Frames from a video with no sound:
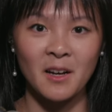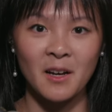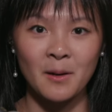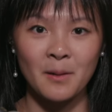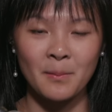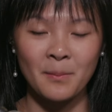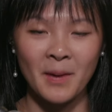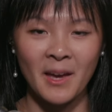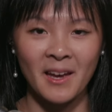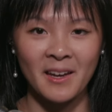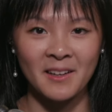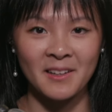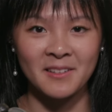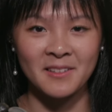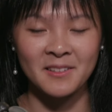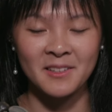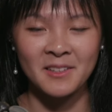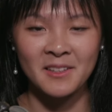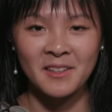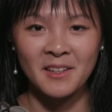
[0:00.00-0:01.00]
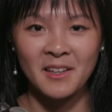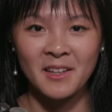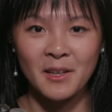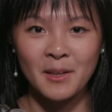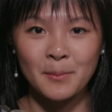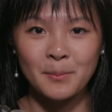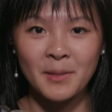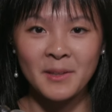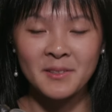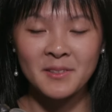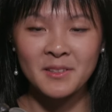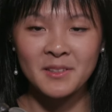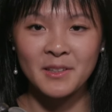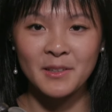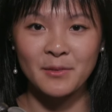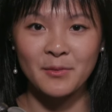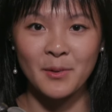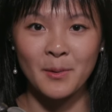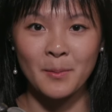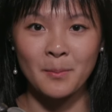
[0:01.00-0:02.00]
Um, and
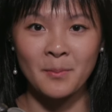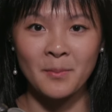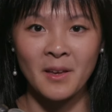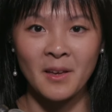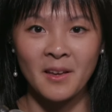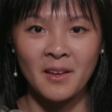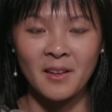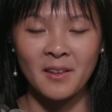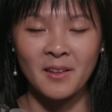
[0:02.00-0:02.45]
basically, from